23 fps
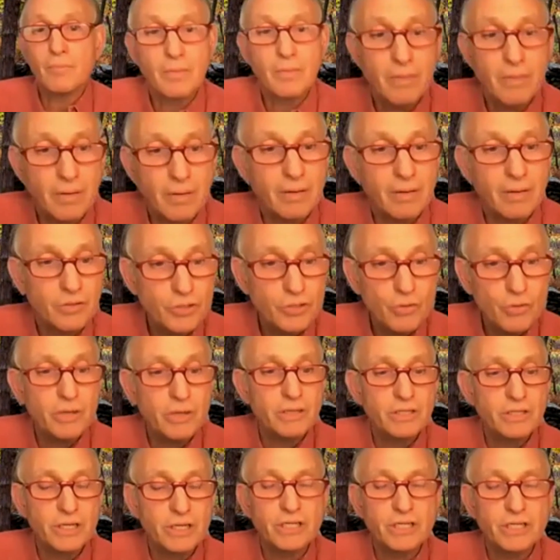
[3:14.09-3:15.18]
Sue did
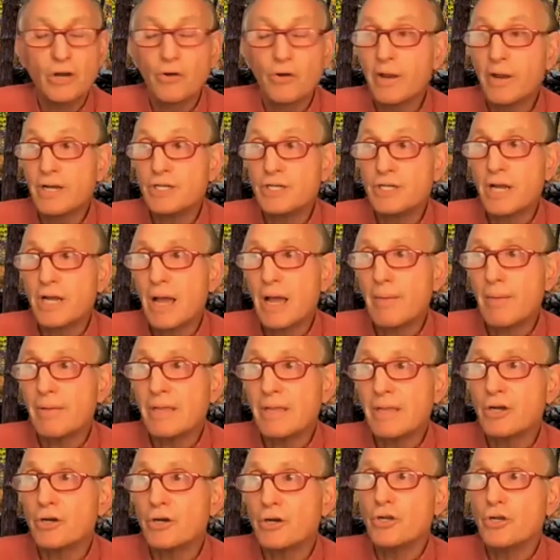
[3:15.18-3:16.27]
such a great job
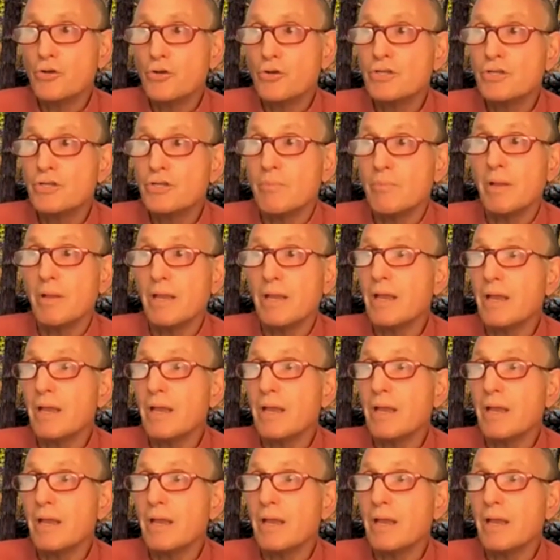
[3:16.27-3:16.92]
introducing me.